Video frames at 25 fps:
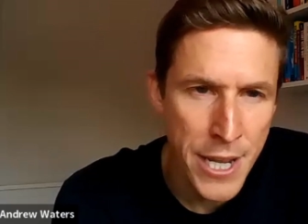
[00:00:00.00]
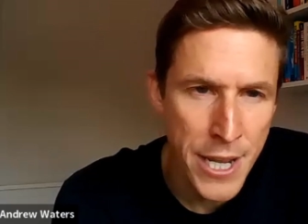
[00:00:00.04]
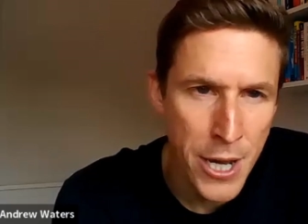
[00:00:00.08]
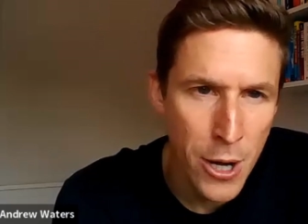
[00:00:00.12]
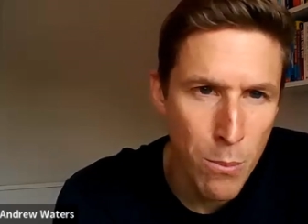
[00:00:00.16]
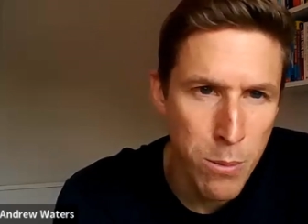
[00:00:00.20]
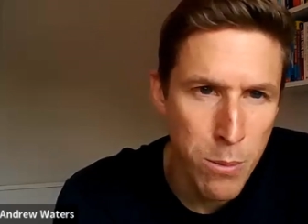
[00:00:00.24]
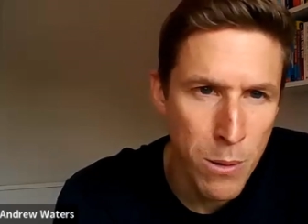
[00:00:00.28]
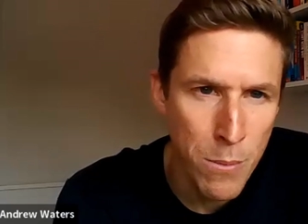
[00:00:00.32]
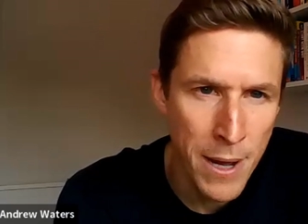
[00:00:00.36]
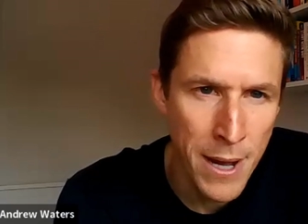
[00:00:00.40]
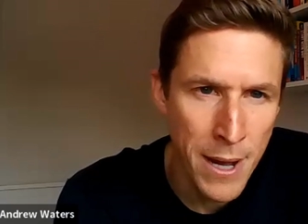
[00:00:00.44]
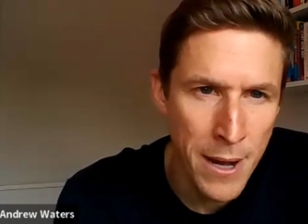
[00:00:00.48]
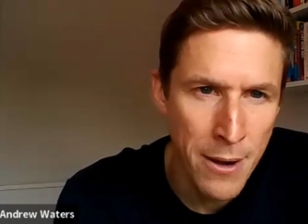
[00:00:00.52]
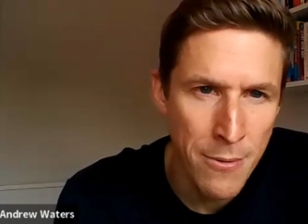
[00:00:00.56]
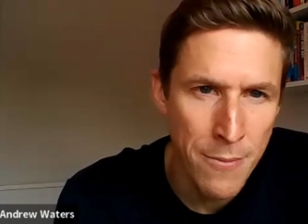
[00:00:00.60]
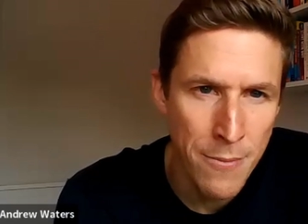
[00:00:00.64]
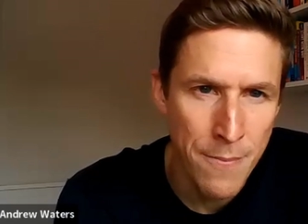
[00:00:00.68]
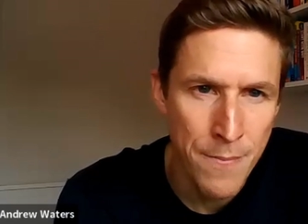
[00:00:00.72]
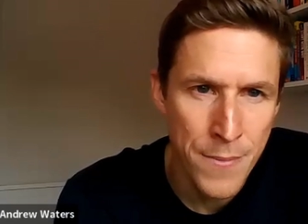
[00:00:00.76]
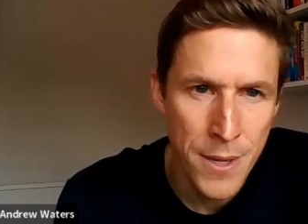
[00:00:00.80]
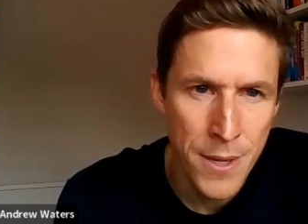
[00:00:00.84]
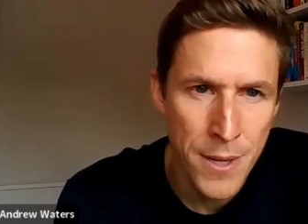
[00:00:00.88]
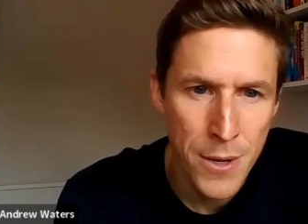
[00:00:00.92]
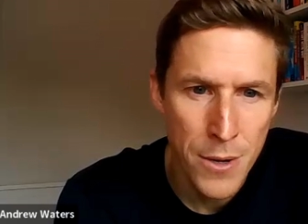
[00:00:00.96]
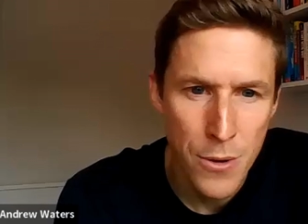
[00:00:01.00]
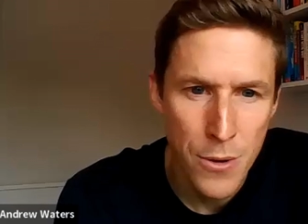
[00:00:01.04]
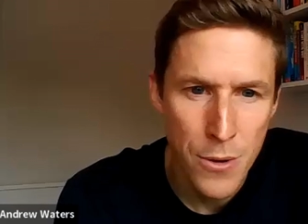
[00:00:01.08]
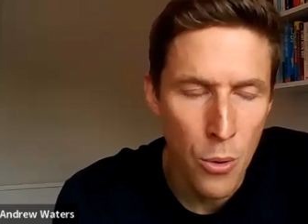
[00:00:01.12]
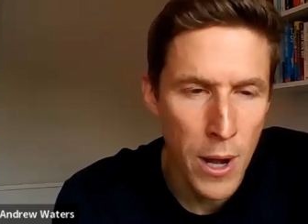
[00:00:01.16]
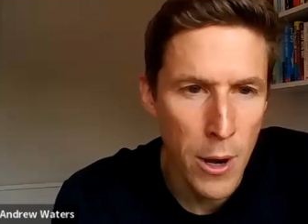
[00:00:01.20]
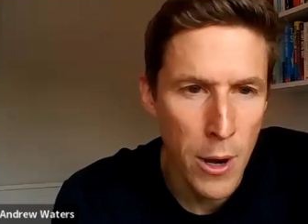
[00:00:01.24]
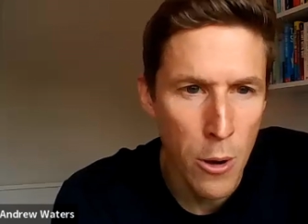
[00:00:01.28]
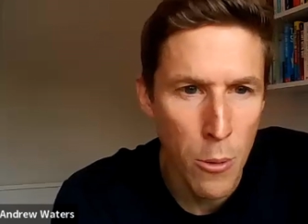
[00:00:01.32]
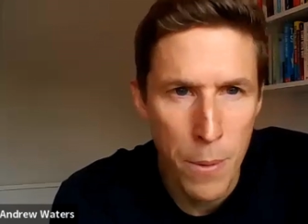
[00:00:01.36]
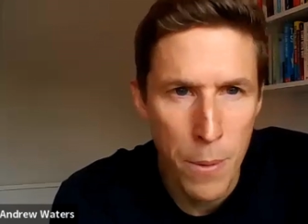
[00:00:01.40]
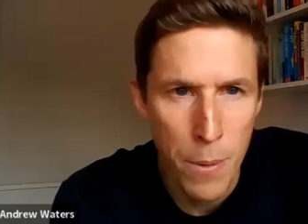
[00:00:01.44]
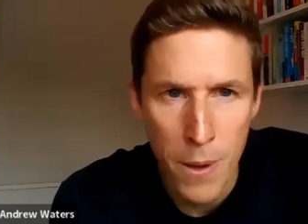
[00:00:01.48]
Can you help him out
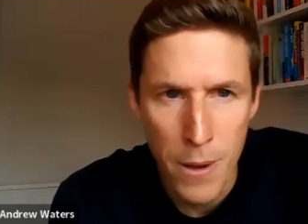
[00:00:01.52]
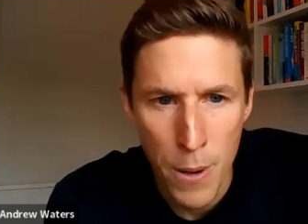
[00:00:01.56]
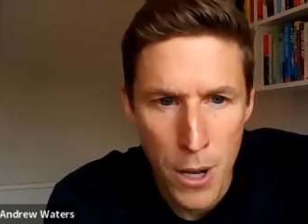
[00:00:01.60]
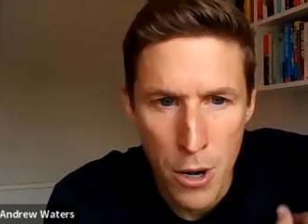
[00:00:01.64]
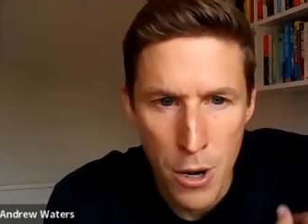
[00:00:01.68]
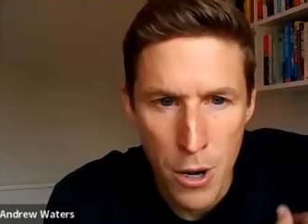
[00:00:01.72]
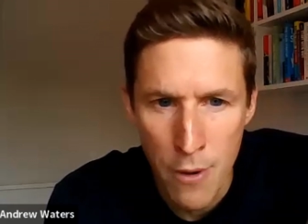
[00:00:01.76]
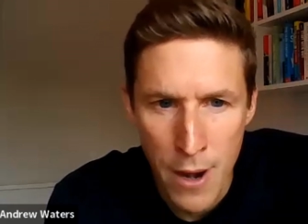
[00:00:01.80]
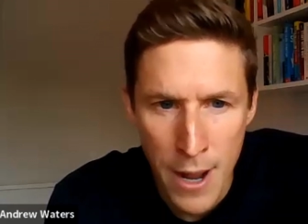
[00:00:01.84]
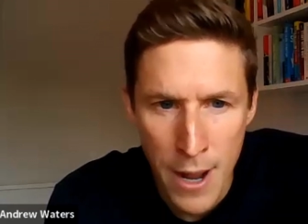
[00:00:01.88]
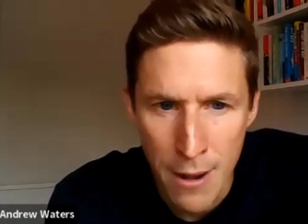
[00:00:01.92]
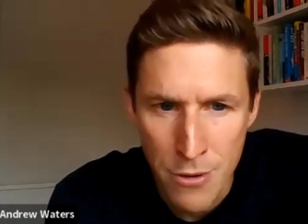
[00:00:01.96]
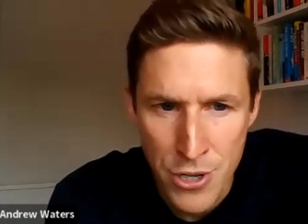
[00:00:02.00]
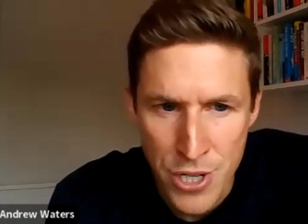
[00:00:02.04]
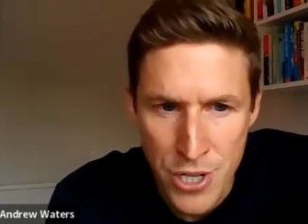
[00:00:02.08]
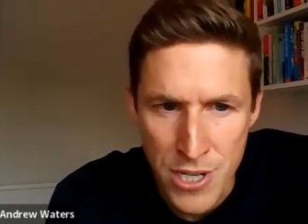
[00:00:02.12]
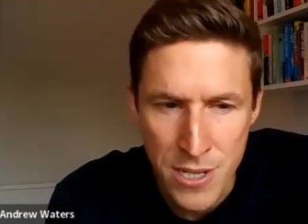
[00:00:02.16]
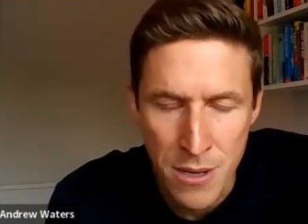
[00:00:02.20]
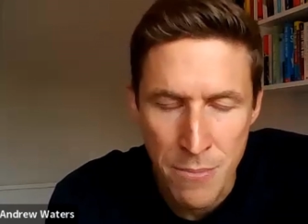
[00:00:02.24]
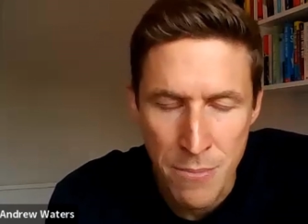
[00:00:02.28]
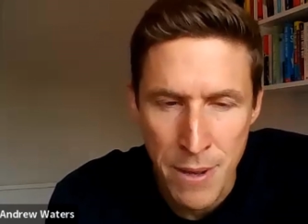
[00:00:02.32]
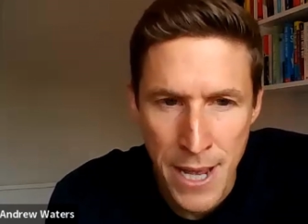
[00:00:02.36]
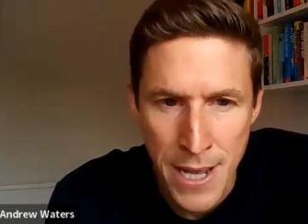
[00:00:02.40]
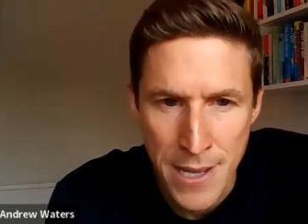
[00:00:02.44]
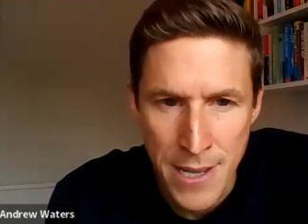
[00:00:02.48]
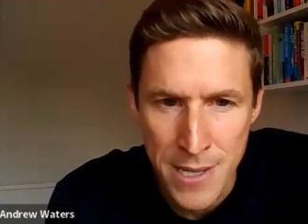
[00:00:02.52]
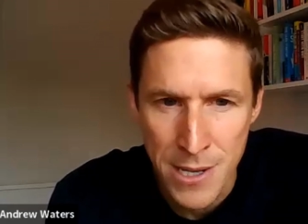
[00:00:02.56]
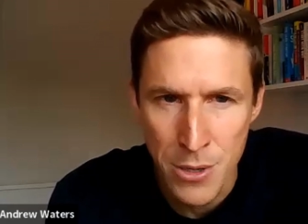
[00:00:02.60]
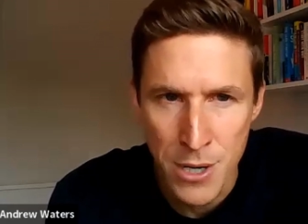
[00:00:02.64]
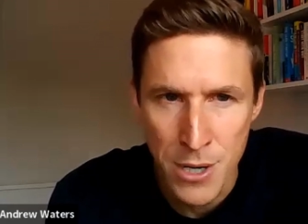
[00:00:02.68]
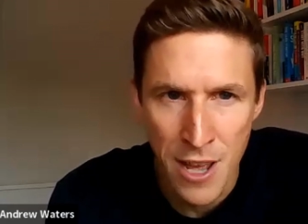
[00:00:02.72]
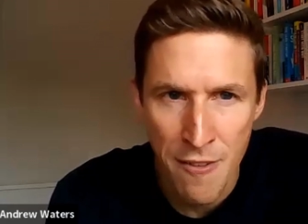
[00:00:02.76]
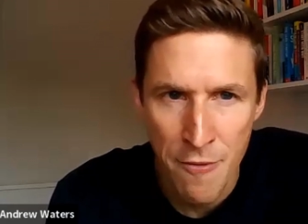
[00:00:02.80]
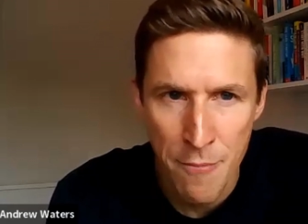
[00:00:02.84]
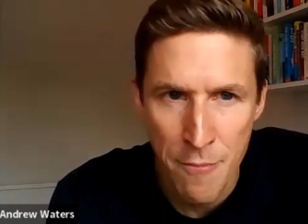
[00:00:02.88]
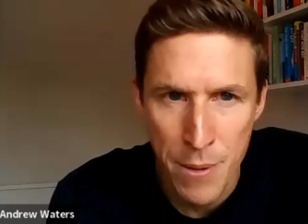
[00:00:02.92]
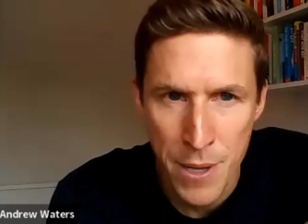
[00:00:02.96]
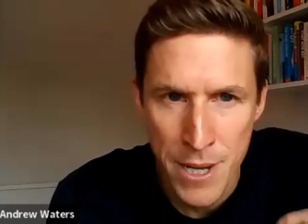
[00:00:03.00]
or help her out? She's
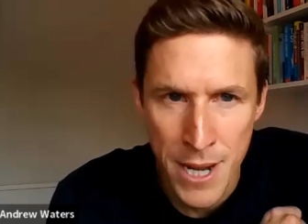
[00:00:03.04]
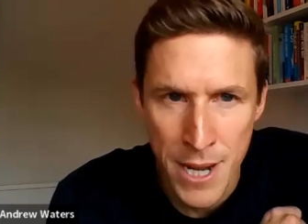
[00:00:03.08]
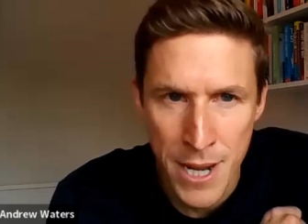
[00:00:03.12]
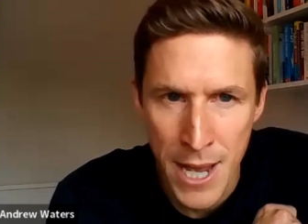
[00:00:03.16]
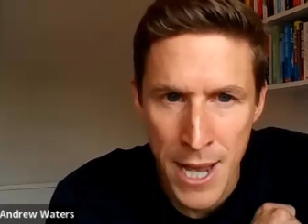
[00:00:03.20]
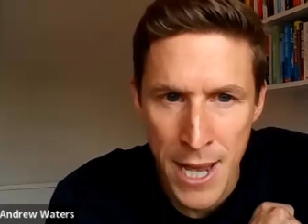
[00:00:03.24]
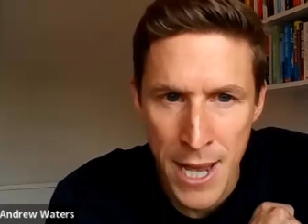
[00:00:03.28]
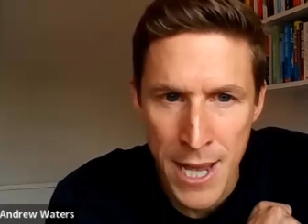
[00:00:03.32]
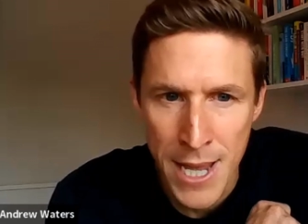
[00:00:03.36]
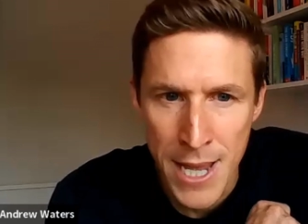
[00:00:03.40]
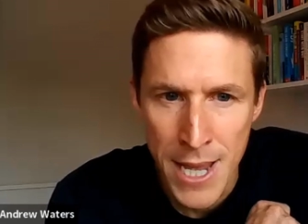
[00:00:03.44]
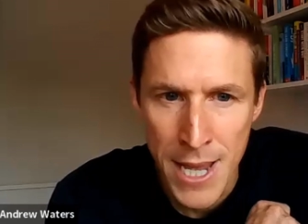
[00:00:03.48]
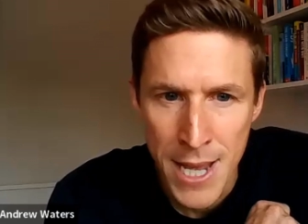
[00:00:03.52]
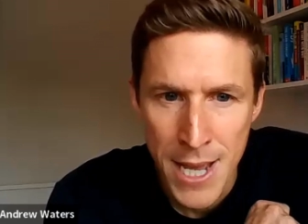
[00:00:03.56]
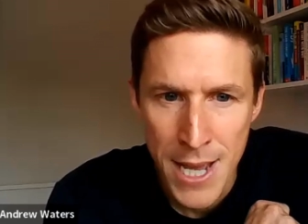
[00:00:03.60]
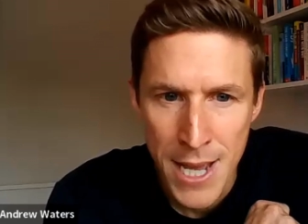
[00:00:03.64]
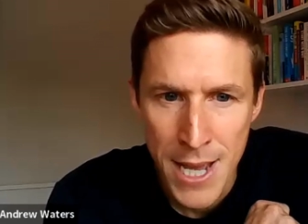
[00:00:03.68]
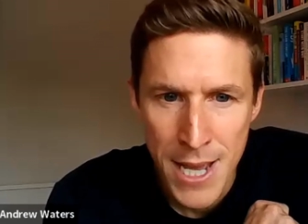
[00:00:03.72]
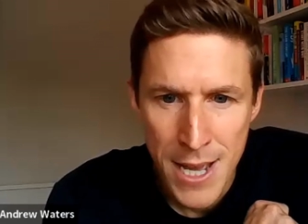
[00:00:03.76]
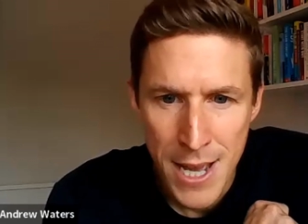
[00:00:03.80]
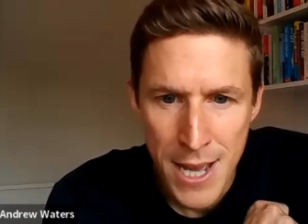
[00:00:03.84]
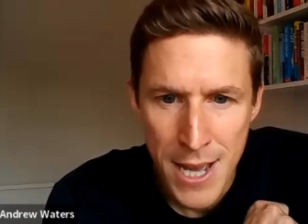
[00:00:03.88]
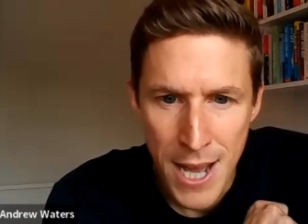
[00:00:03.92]
amazing on FP&A.